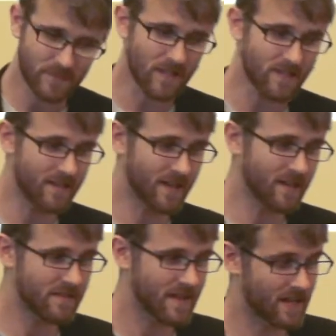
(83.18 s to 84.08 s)

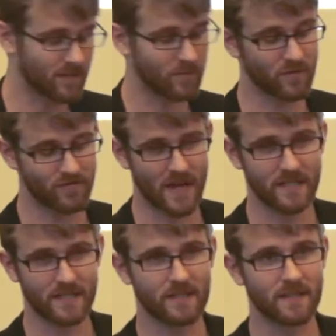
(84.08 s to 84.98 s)
think that, and we're
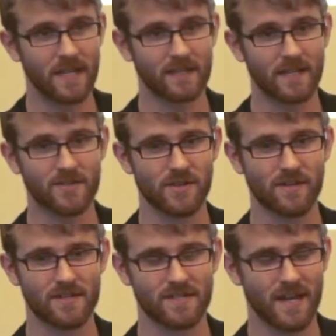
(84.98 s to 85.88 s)
finding that landlines are here
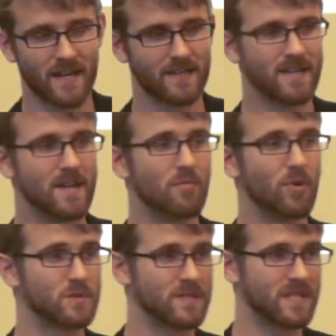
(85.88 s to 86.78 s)
to stay. More
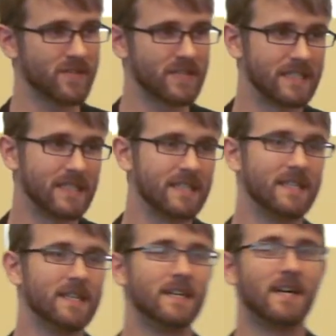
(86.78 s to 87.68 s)
specifically,
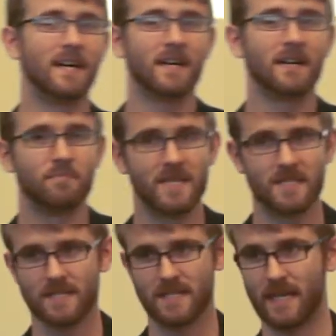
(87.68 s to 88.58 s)

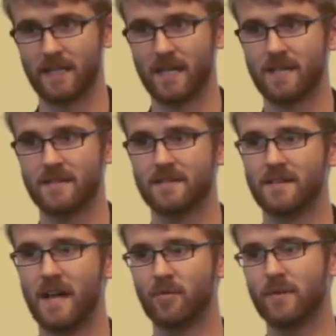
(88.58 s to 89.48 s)
business landlines.
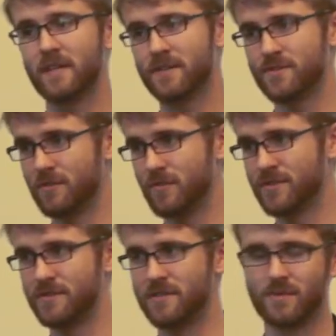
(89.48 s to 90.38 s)
Not really consumers.
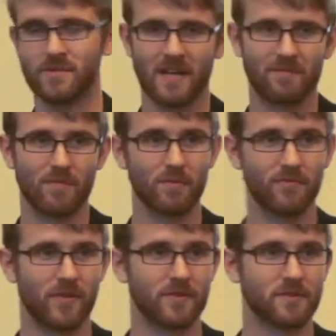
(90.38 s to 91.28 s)
Consumers all have mobile
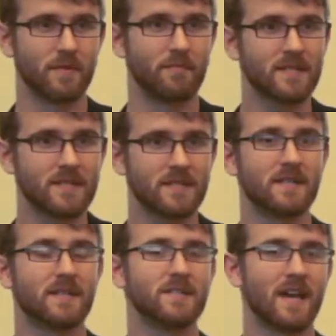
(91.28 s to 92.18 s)
phones, but
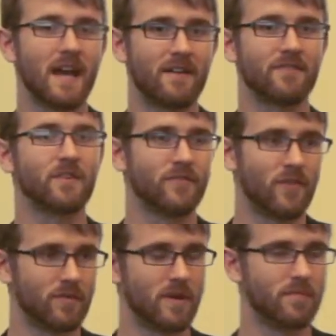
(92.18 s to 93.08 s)
businesses have their
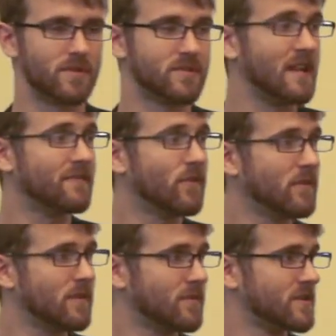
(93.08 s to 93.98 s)
phone numbers, and that phone
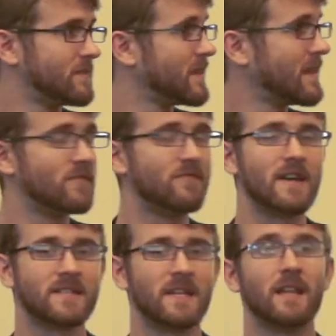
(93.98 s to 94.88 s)
number is something they've
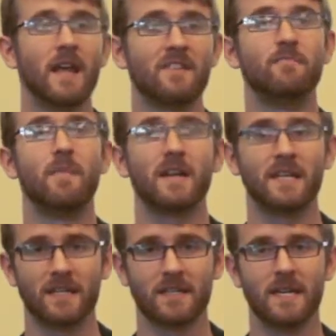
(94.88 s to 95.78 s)
invested a lot of money
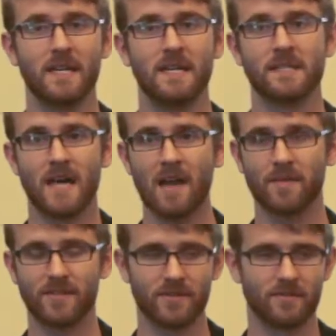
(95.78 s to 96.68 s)
and time
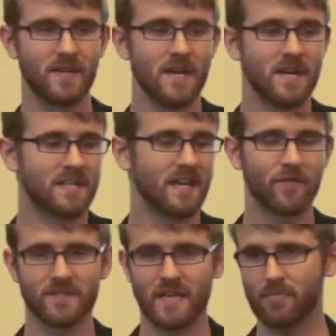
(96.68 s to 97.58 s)
into. Take, for
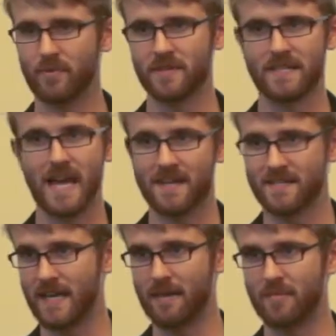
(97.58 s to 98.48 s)
example, the taxi
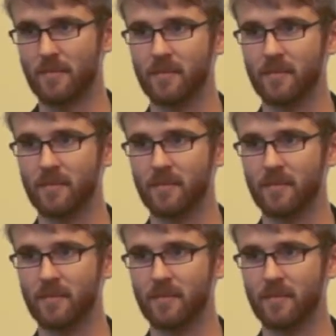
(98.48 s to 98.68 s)
company.